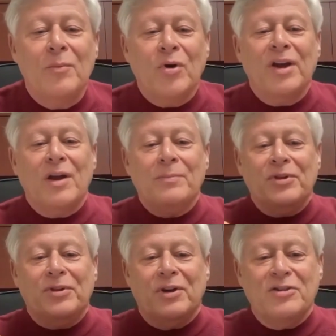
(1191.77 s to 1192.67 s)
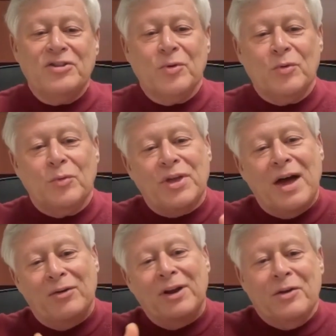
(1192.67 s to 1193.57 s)
bring it up to the customer
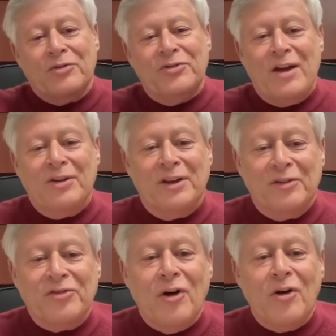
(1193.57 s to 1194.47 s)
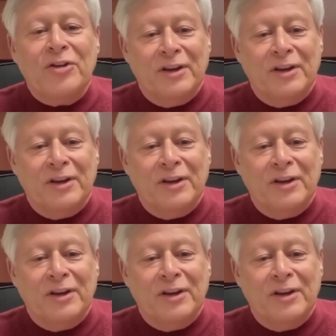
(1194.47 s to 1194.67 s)
without sounding insulting,